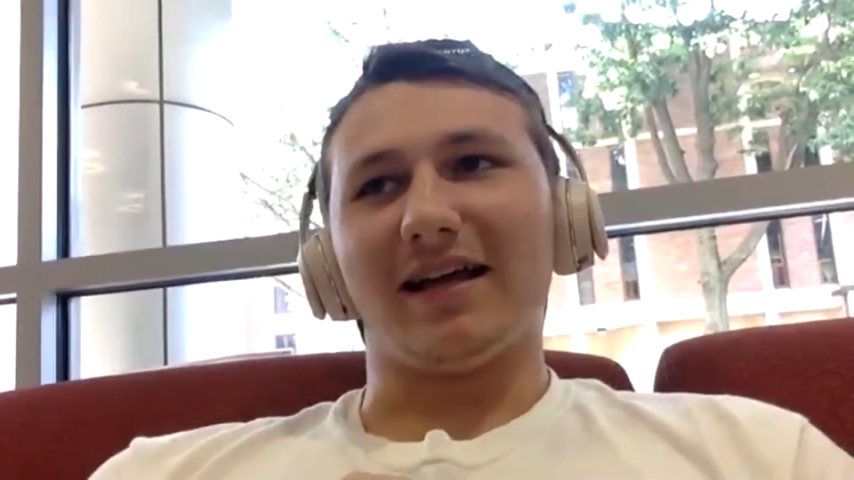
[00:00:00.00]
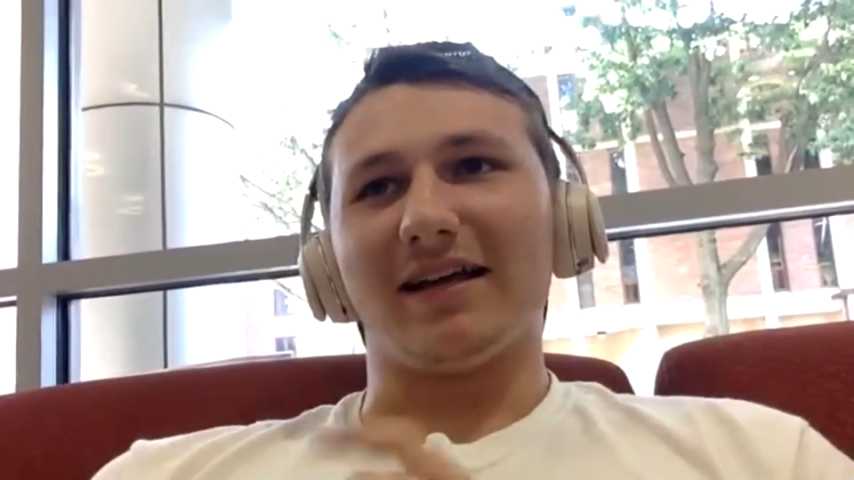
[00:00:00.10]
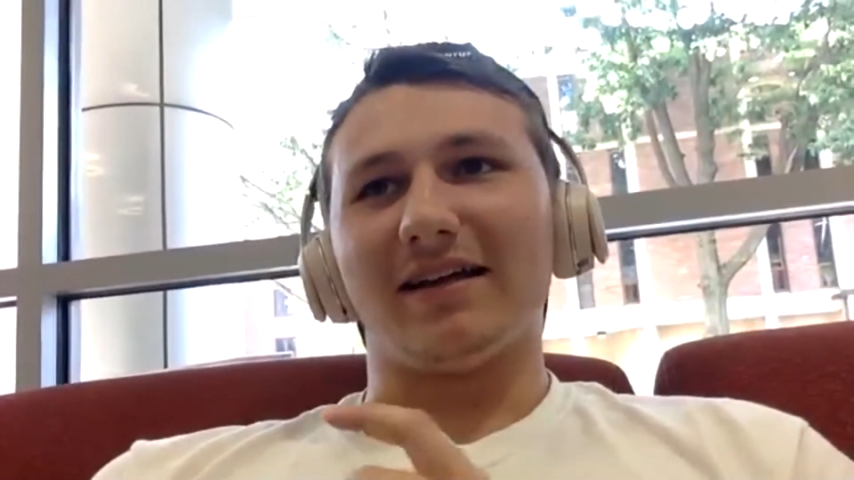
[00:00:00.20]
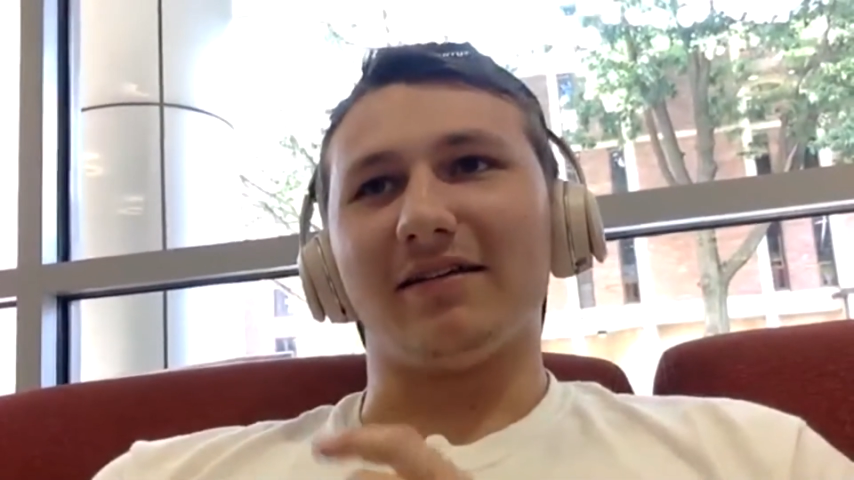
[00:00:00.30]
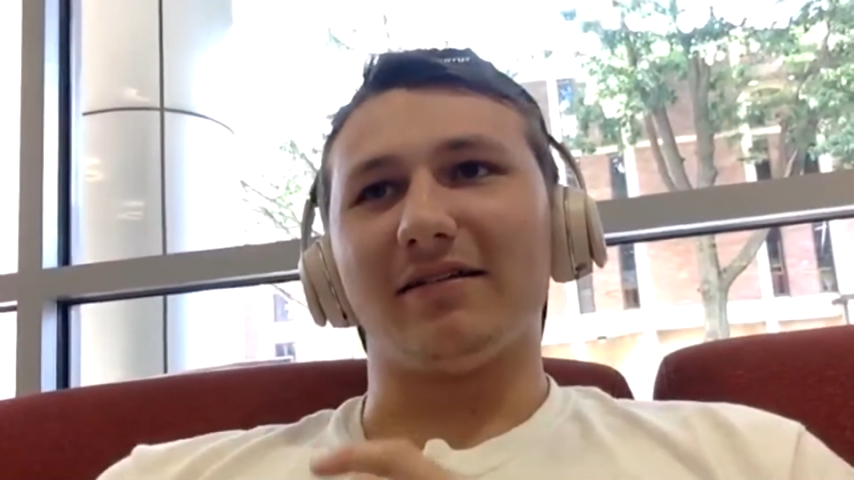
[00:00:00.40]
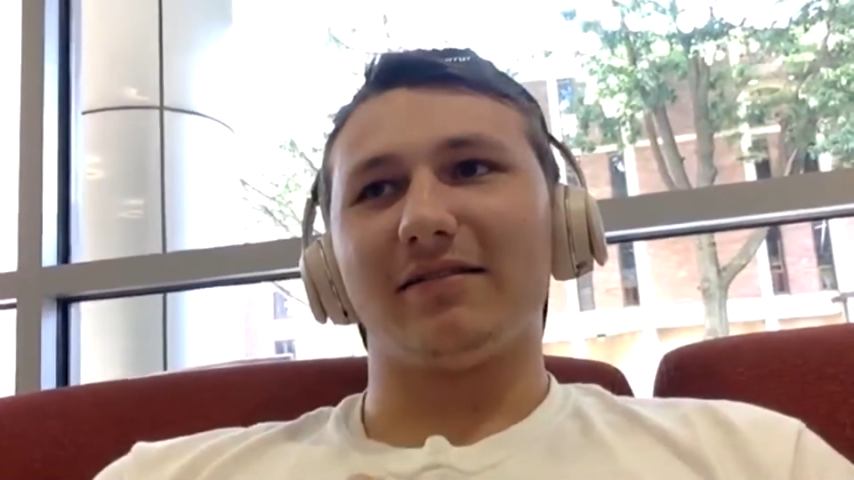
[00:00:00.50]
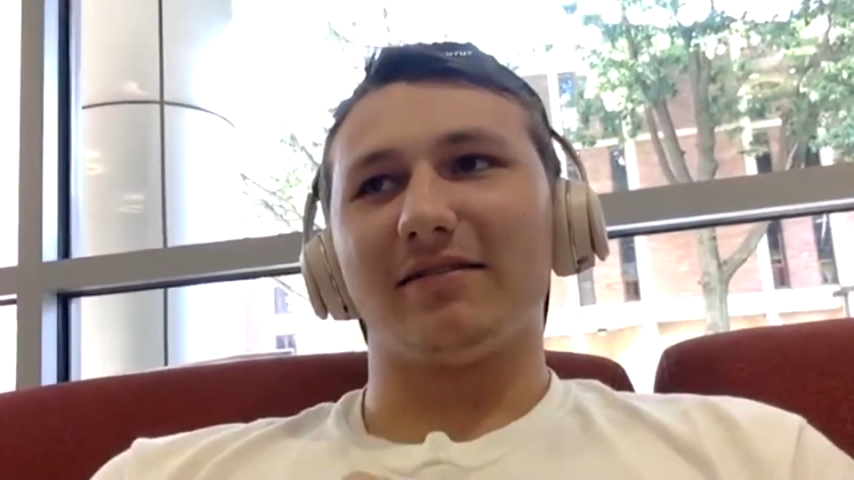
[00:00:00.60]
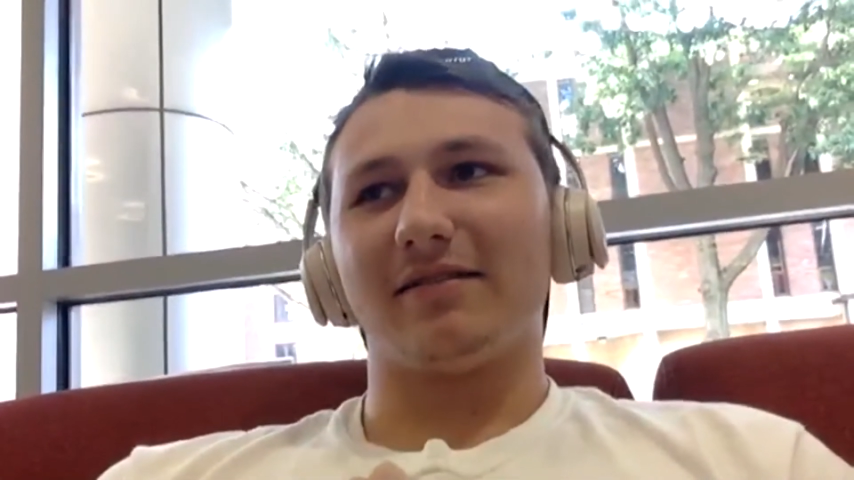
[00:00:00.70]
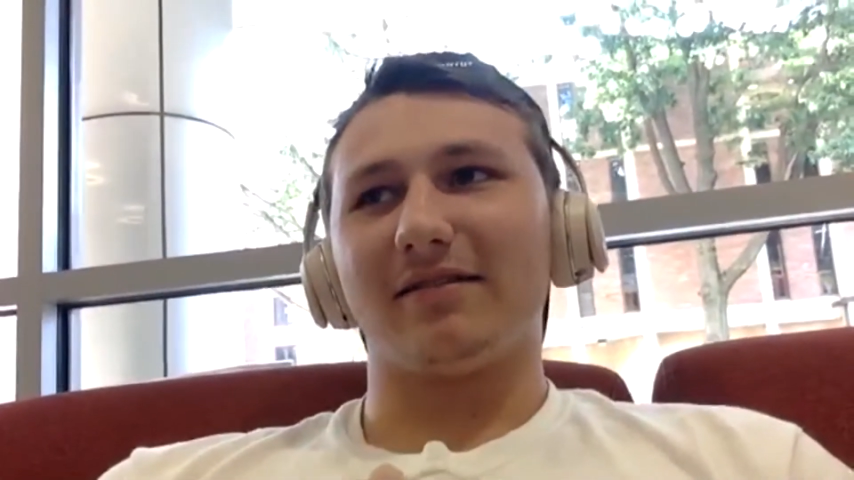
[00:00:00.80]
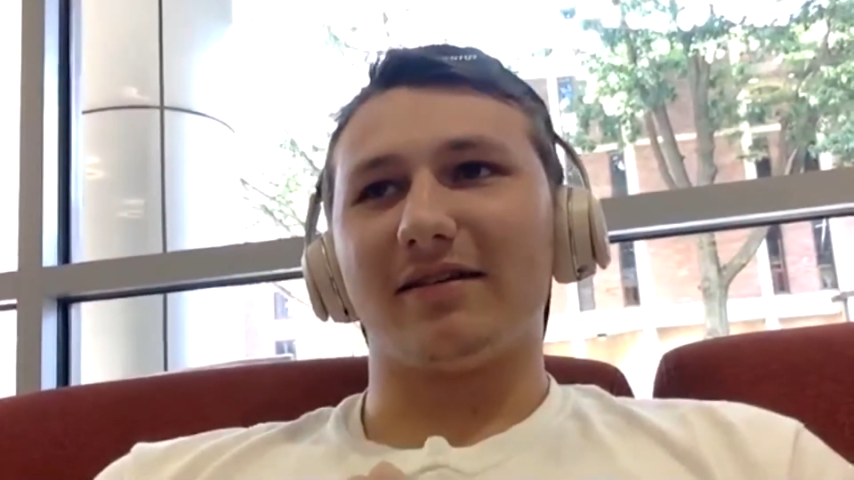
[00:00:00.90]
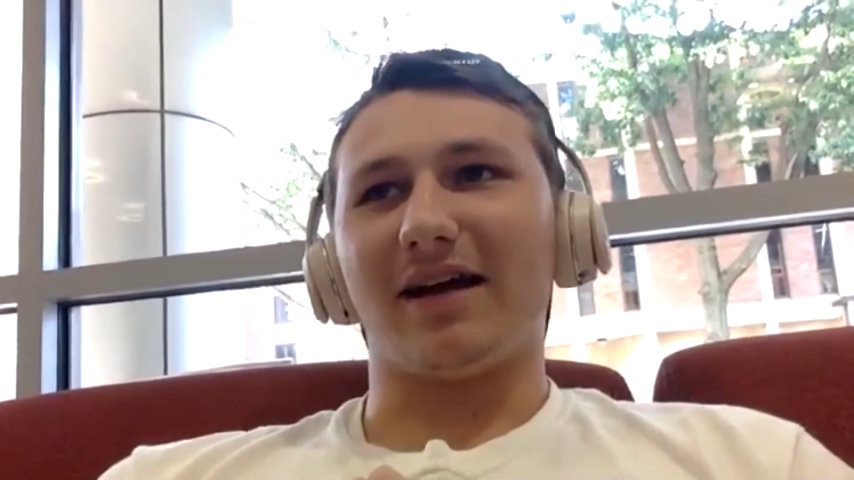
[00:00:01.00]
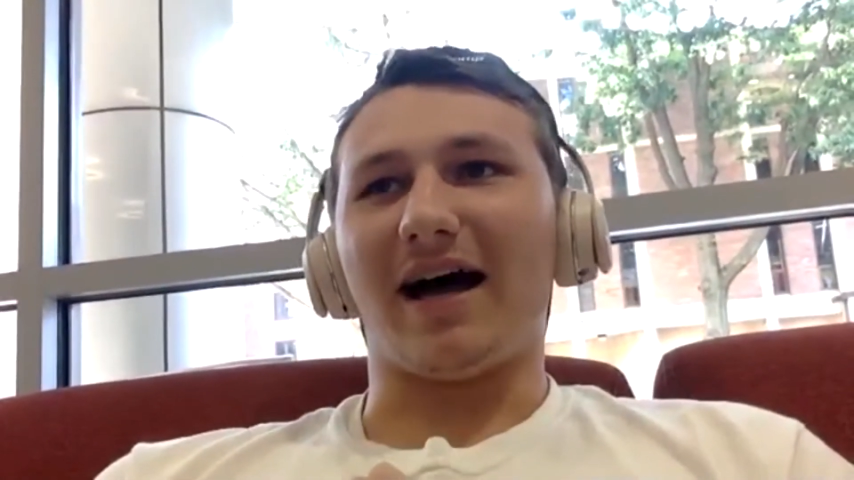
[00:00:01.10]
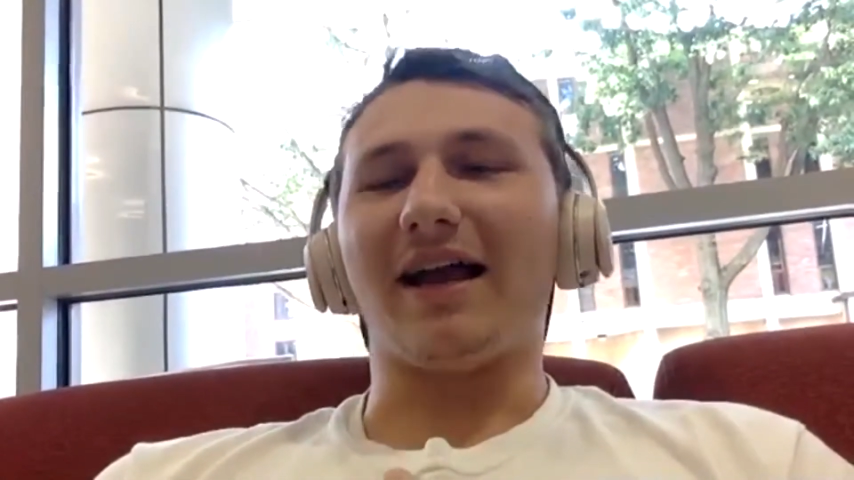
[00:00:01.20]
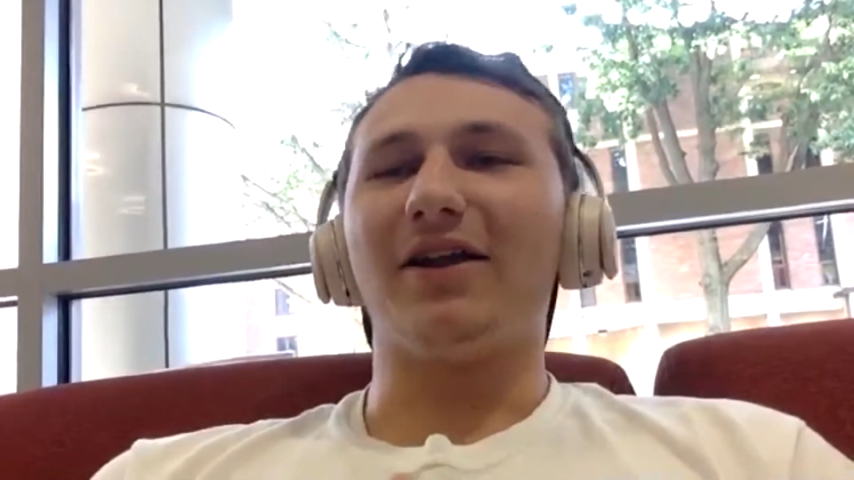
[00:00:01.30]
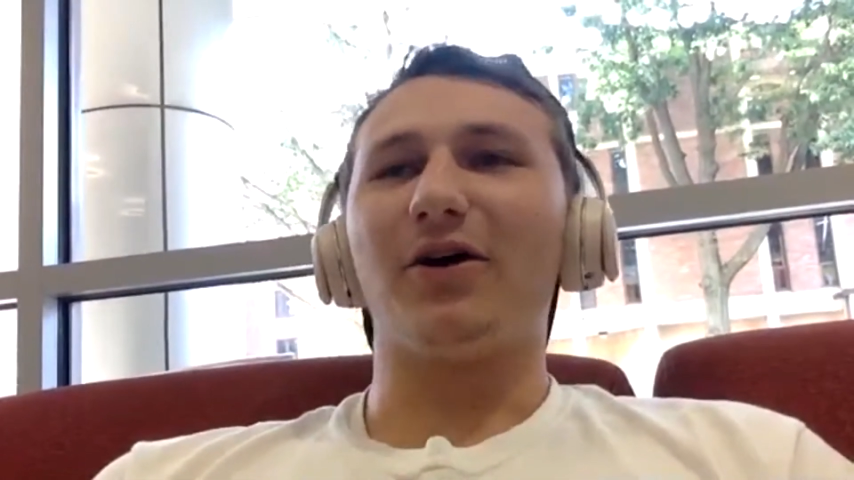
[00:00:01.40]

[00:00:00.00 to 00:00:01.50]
and I